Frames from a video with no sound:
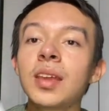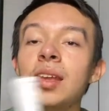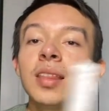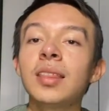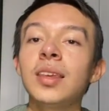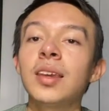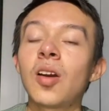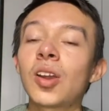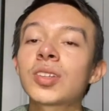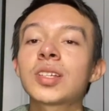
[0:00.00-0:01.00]
The
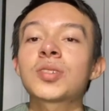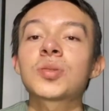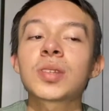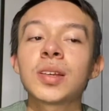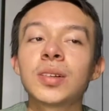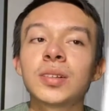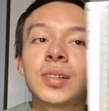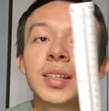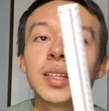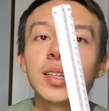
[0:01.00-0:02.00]
architectural scale
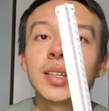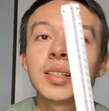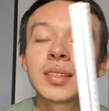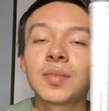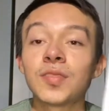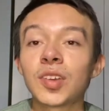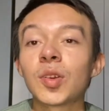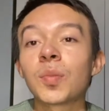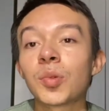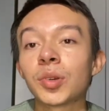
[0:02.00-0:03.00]
is very
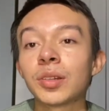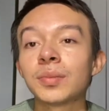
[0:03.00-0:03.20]
important.